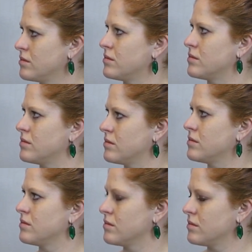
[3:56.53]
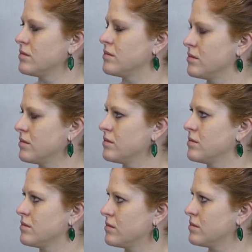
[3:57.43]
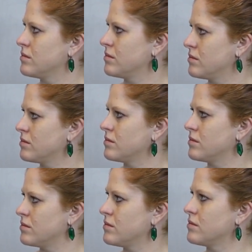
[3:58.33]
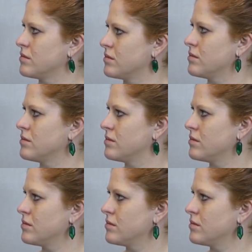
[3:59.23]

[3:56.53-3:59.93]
(not speaking)